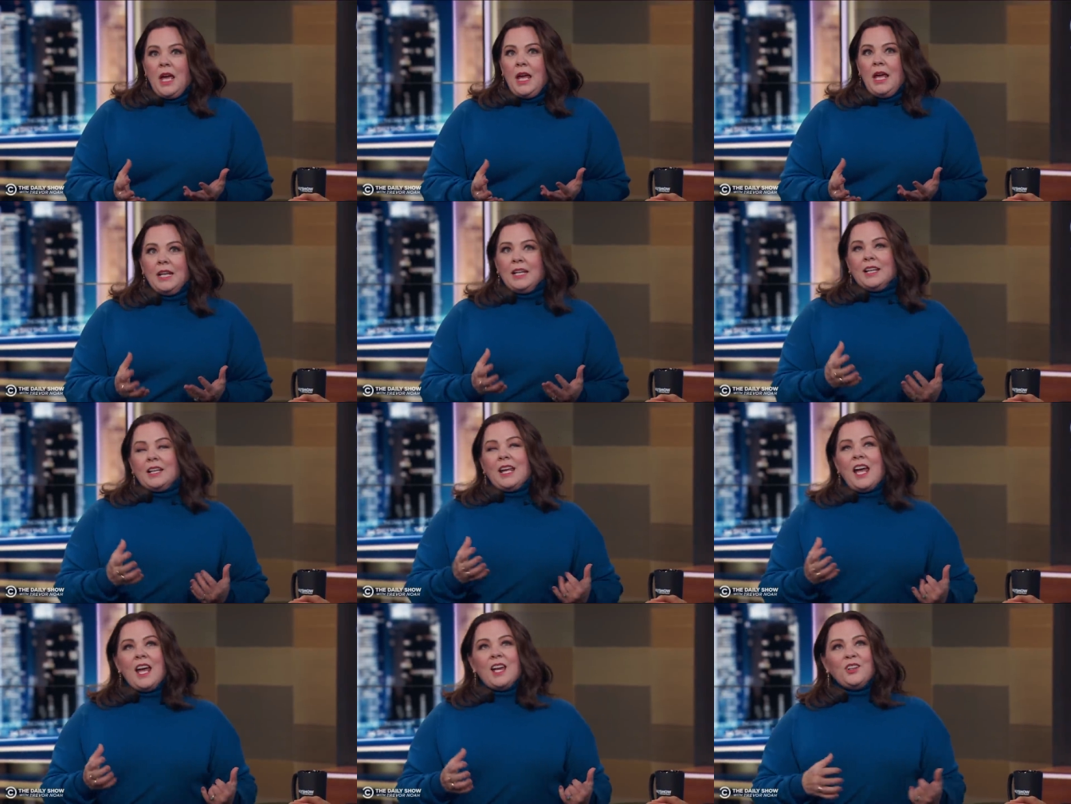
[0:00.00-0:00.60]
in
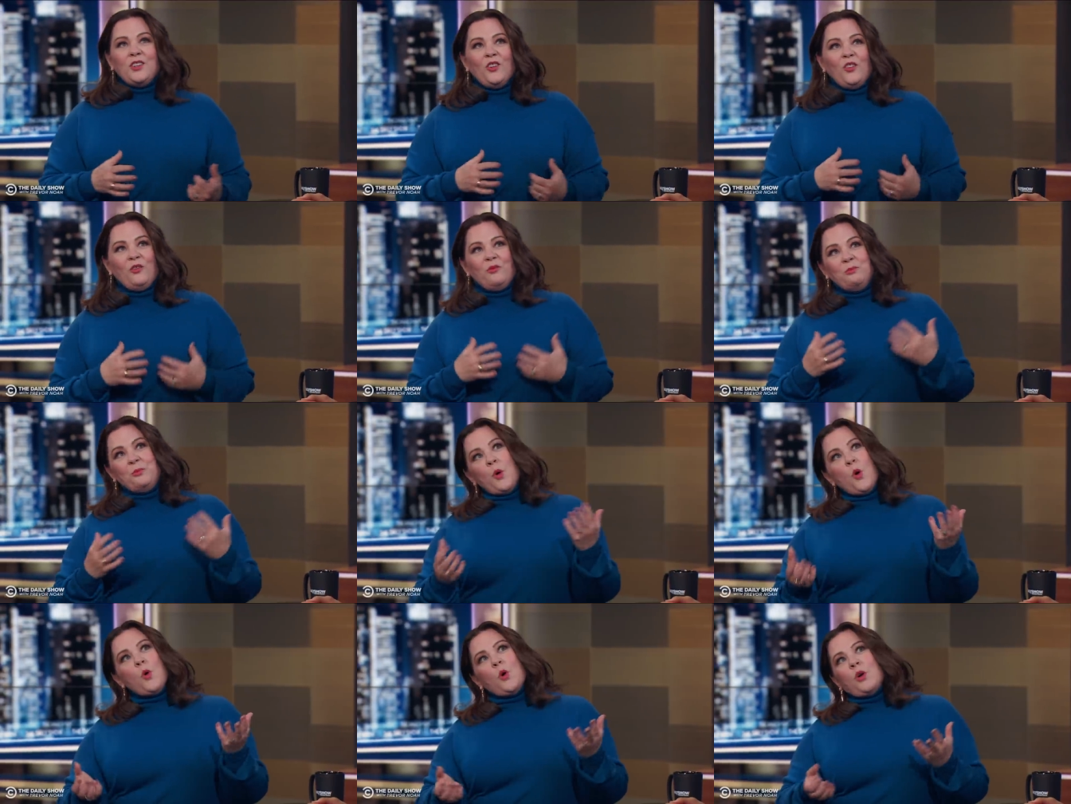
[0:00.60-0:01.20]
a kind
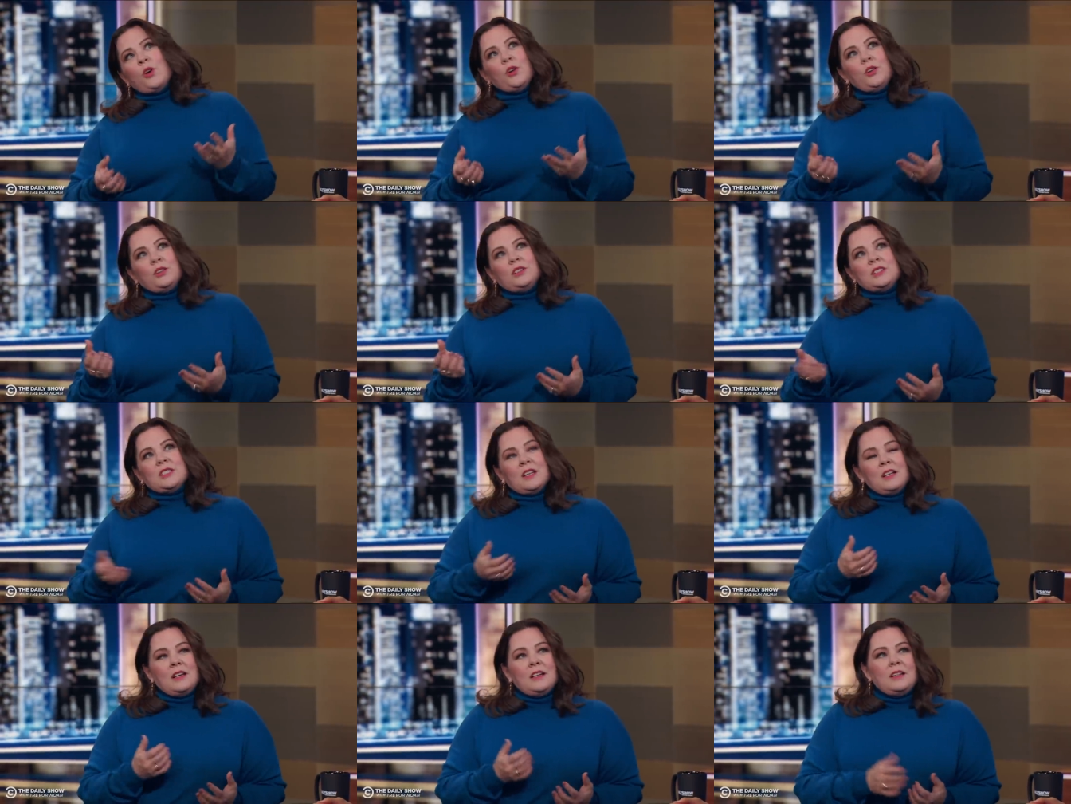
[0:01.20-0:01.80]
of
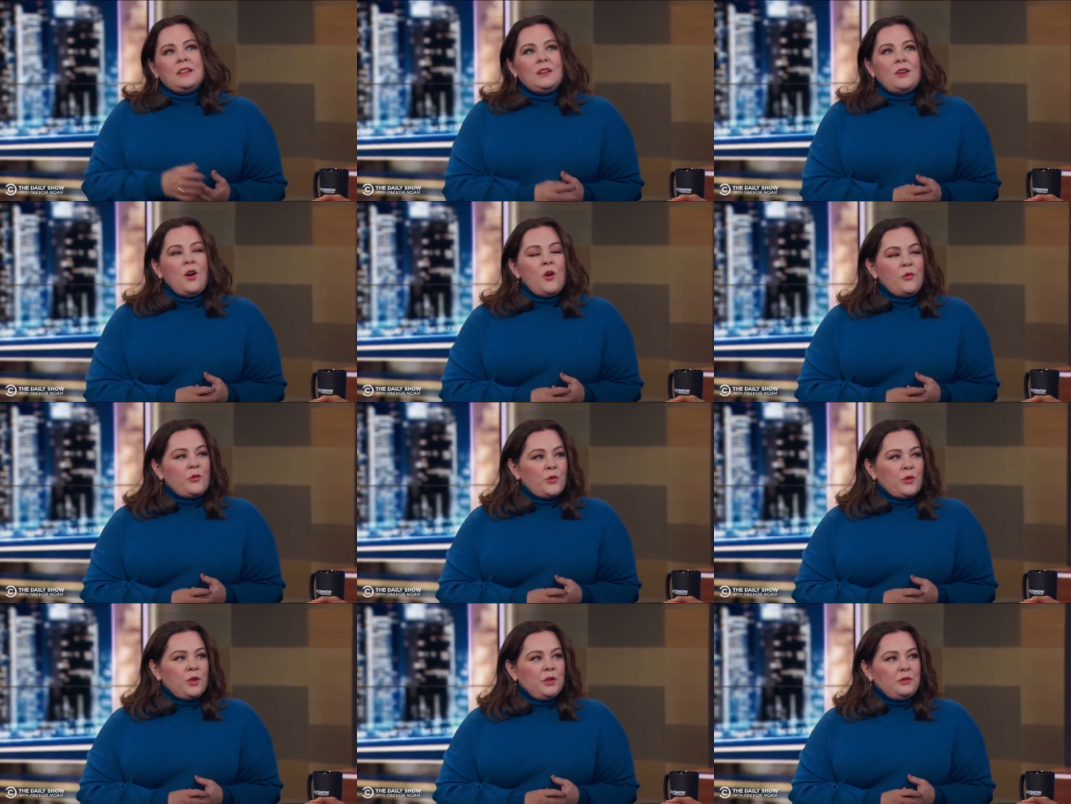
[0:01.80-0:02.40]
bored, uh,
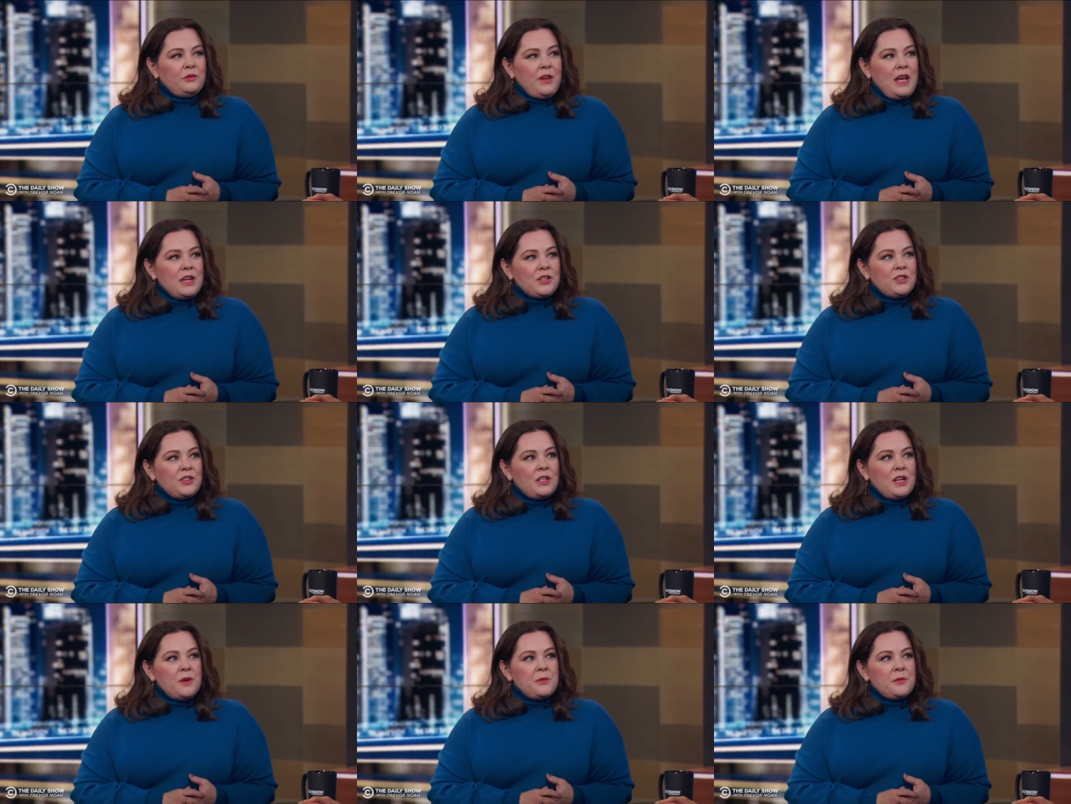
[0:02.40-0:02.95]
over it fashion.